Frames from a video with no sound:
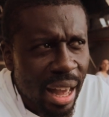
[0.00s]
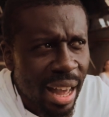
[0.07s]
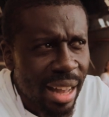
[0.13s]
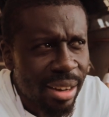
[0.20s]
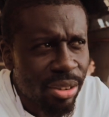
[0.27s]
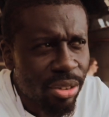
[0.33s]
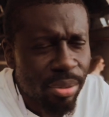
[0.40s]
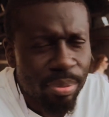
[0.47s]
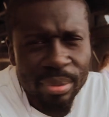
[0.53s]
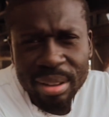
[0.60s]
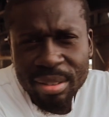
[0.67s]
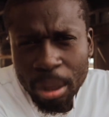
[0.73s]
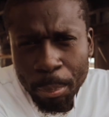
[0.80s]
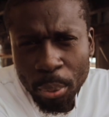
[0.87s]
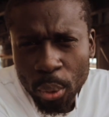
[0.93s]
and
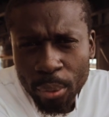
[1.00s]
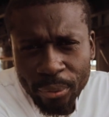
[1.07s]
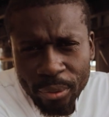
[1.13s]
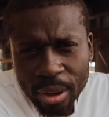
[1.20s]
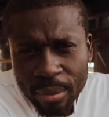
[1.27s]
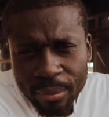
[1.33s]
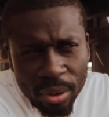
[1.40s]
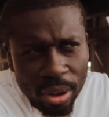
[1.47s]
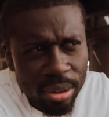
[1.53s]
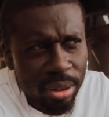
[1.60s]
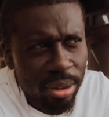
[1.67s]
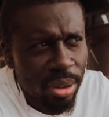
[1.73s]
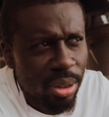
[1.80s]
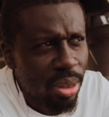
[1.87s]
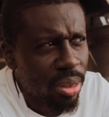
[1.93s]
typical thing of
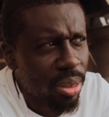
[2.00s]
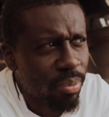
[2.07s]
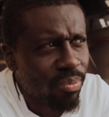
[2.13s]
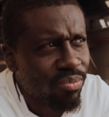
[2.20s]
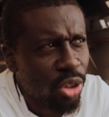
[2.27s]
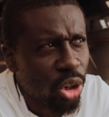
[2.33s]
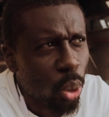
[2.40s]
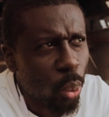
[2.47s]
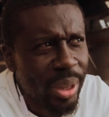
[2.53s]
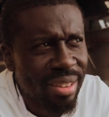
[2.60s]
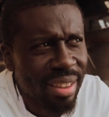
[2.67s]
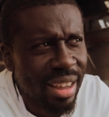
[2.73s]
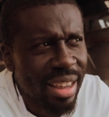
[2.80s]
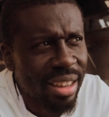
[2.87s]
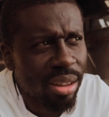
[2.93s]
Londoners, you know, we
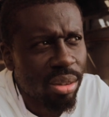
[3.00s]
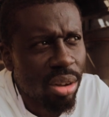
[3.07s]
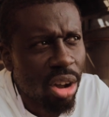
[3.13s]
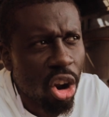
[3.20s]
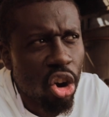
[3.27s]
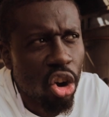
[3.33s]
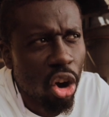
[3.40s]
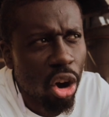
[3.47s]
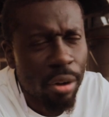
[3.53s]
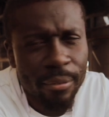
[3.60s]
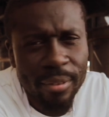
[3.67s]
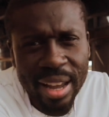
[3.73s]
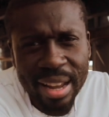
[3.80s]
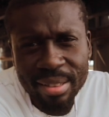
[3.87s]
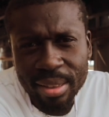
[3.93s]
take a lot
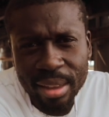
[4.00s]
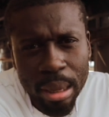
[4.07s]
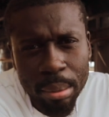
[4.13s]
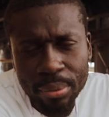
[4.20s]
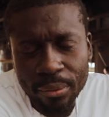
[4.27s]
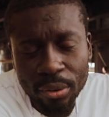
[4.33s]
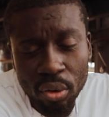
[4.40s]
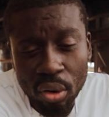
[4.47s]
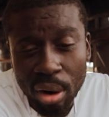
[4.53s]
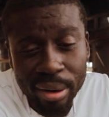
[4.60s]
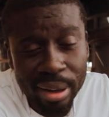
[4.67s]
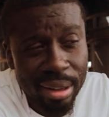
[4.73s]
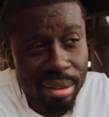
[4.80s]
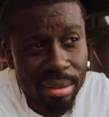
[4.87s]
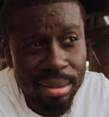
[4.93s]
of landscapes for
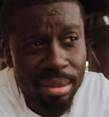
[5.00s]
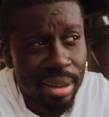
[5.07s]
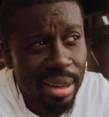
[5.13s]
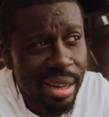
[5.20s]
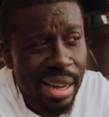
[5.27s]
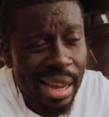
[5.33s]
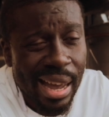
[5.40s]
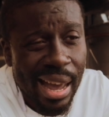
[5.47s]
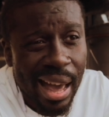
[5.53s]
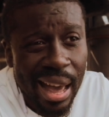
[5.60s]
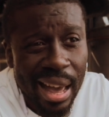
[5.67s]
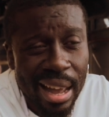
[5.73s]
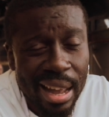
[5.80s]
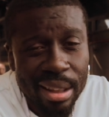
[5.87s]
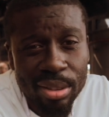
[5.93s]
granted.
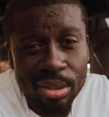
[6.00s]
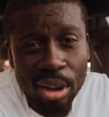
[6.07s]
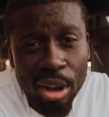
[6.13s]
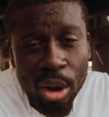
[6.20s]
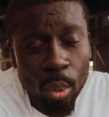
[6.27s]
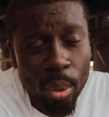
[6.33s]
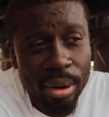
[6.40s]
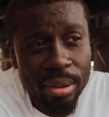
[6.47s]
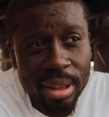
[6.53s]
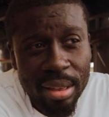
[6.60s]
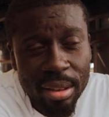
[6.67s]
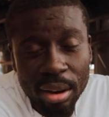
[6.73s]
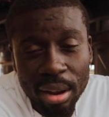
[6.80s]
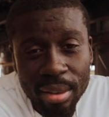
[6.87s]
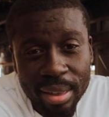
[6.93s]
And uh, one of
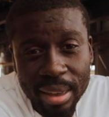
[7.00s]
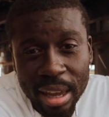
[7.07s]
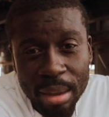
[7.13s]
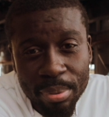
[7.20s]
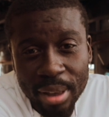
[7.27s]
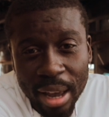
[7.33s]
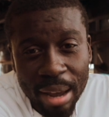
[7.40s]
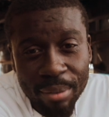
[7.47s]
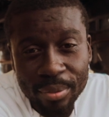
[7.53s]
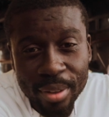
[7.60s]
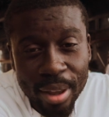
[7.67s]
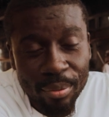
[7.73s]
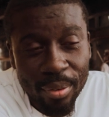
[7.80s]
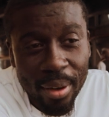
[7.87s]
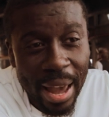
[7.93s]
these landscapes that I've
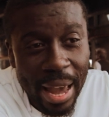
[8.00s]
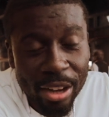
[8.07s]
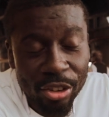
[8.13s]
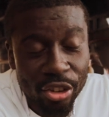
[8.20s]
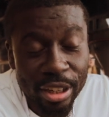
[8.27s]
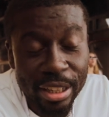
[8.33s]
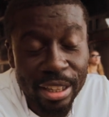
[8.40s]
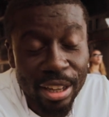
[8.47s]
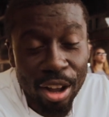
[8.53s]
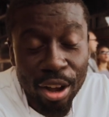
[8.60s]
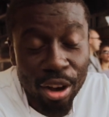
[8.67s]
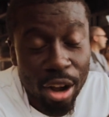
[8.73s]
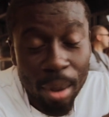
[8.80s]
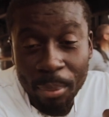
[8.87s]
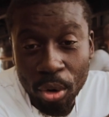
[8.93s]
never actually
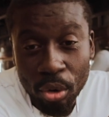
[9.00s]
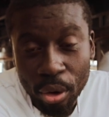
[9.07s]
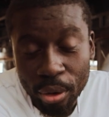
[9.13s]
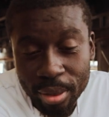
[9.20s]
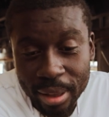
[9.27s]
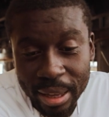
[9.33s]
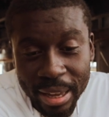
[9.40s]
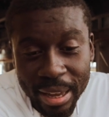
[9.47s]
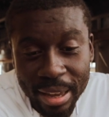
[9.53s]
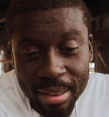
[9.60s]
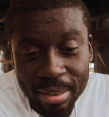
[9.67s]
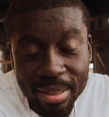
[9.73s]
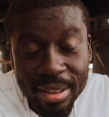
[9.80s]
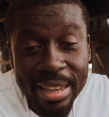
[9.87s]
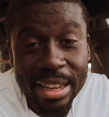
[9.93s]
uh, come across
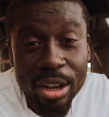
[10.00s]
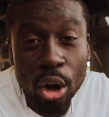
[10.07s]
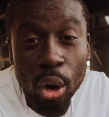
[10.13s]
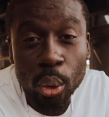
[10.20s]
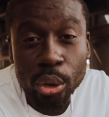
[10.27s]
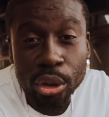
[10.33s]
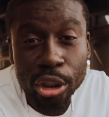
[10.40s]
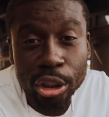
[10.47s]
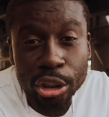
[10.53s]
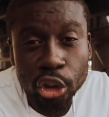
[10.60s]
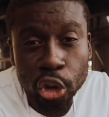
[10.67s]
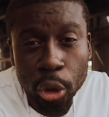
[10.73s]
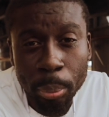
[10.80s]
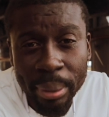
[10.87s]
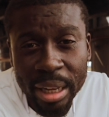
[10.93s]
is the
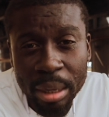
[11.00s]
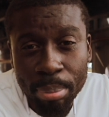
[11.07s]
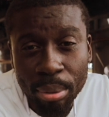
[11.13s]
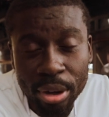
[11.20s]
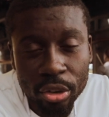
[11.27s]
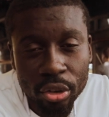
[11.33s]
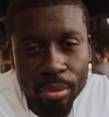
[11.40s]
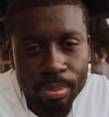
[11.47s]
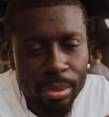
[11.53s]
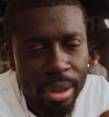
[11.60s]
Golden Jubilee Bridge.